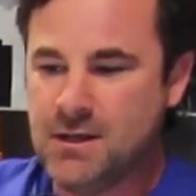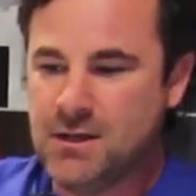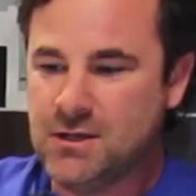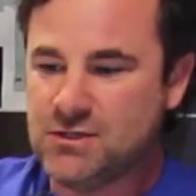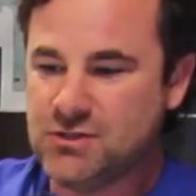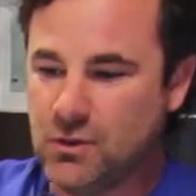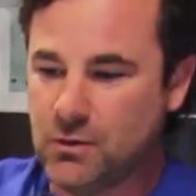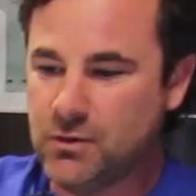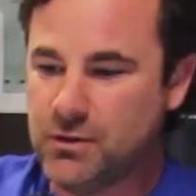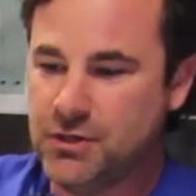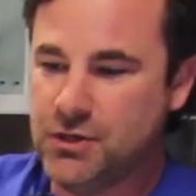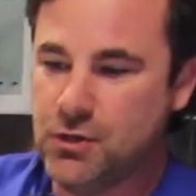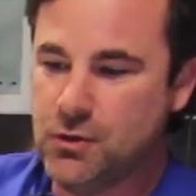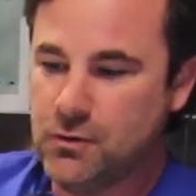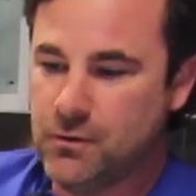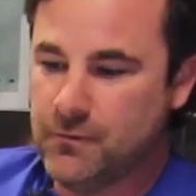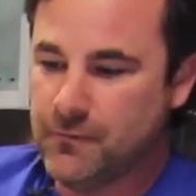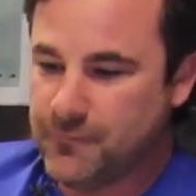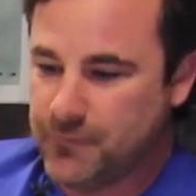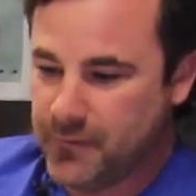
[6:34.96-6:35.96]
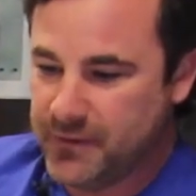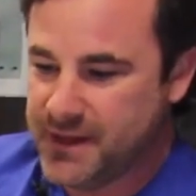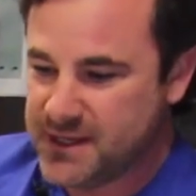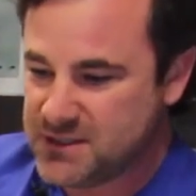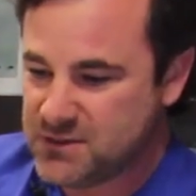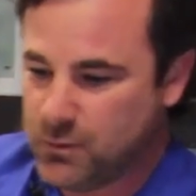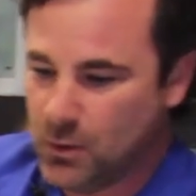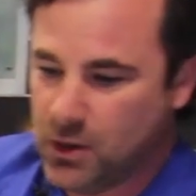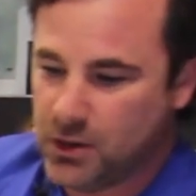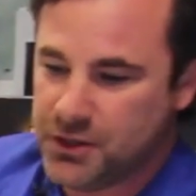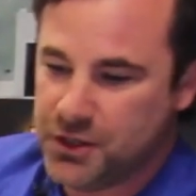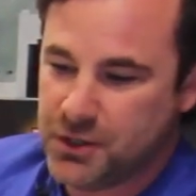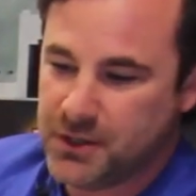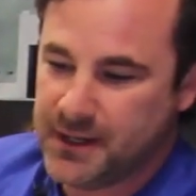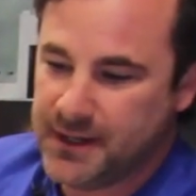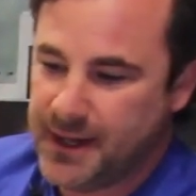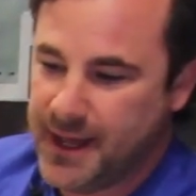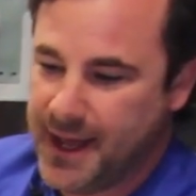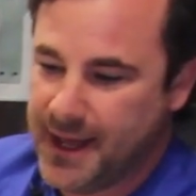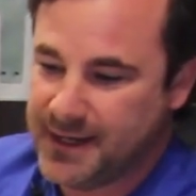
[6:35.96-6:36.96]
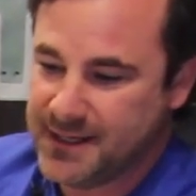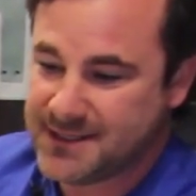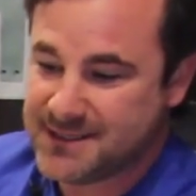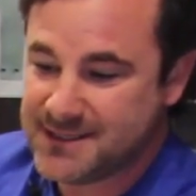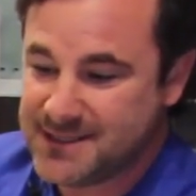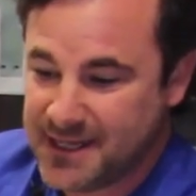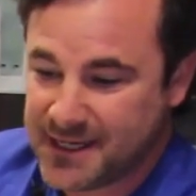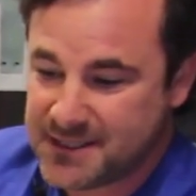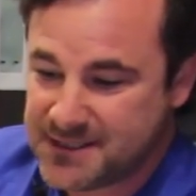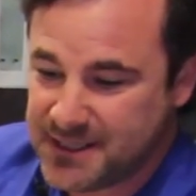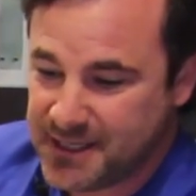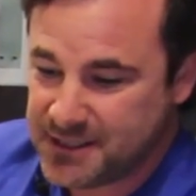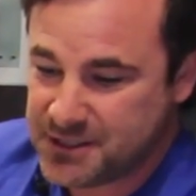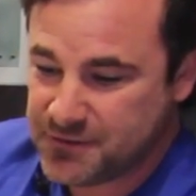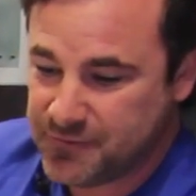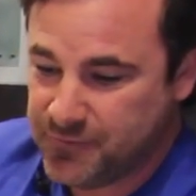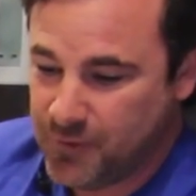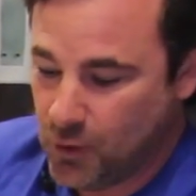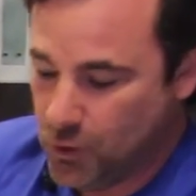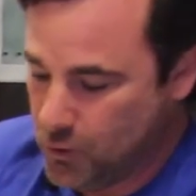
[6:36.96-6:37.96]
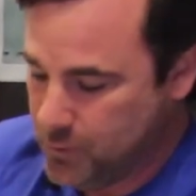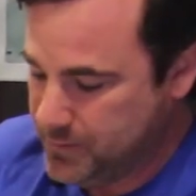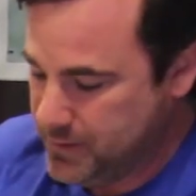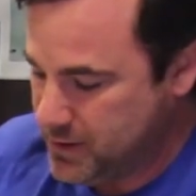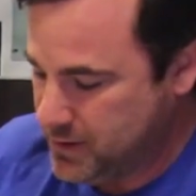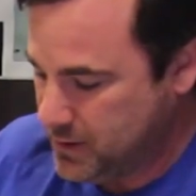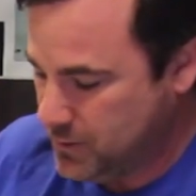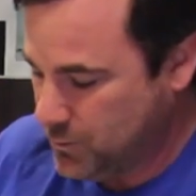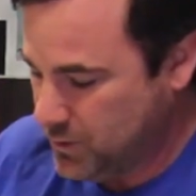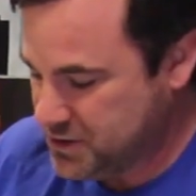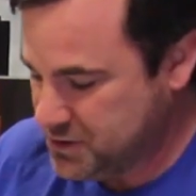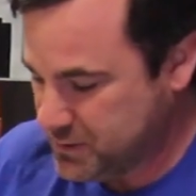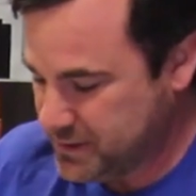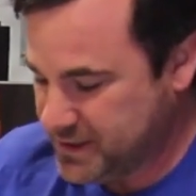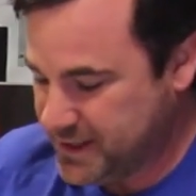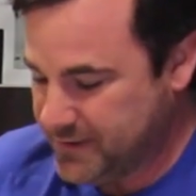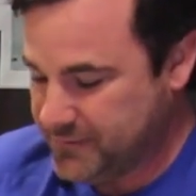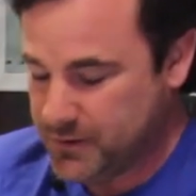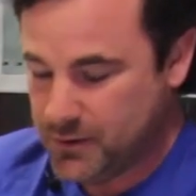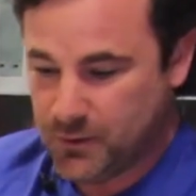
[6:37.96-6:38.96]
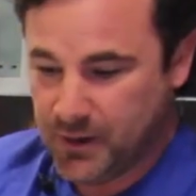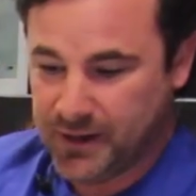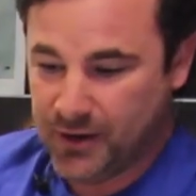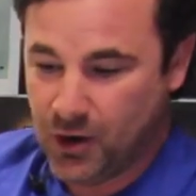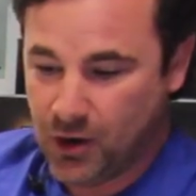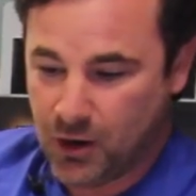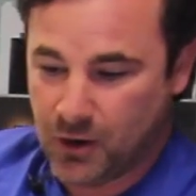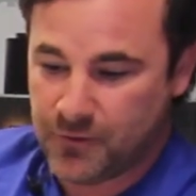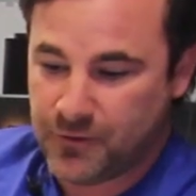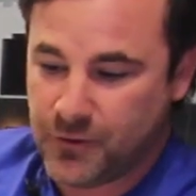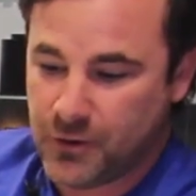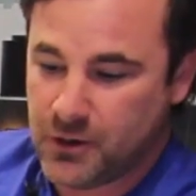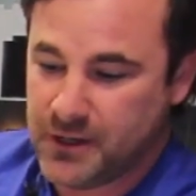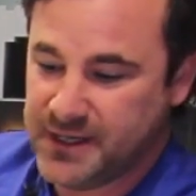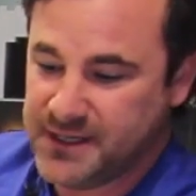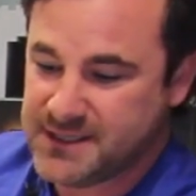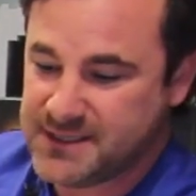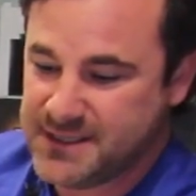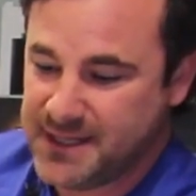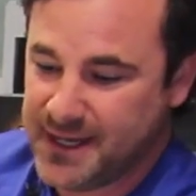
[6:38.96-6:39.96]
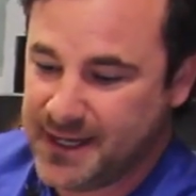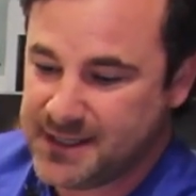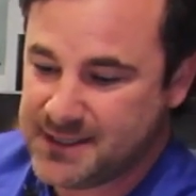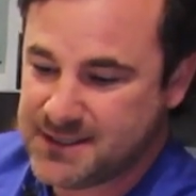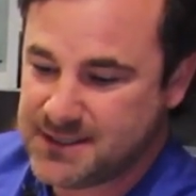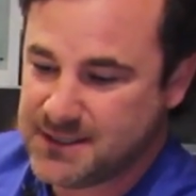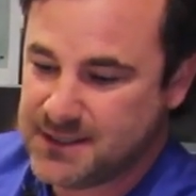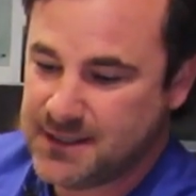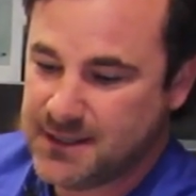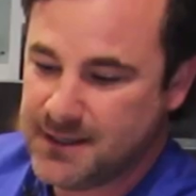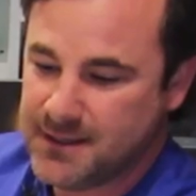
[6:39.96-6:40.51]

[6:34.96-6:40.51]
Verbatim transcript: So for this wall, you can add a 6-inch foam, which would give you an R36